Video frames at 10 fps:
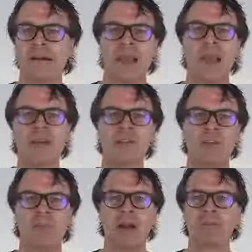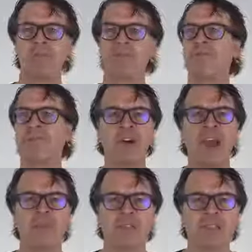okay, so I've been able to free
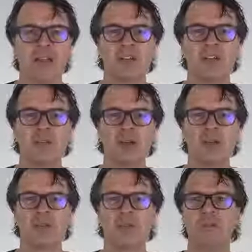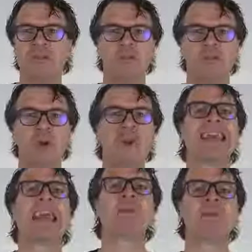up the stuck cuboid. What'll
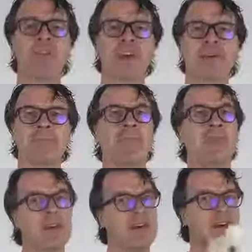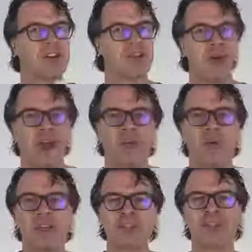keep it free? Great
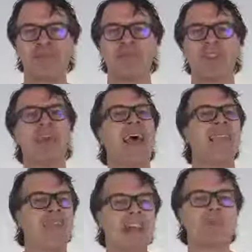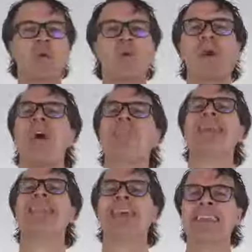question. And that's what we'll cover
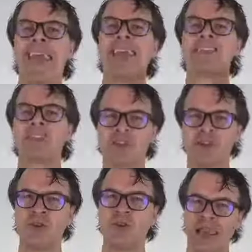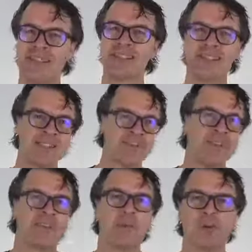in the next 2 lessons of
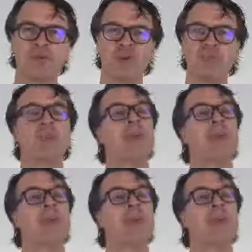this module.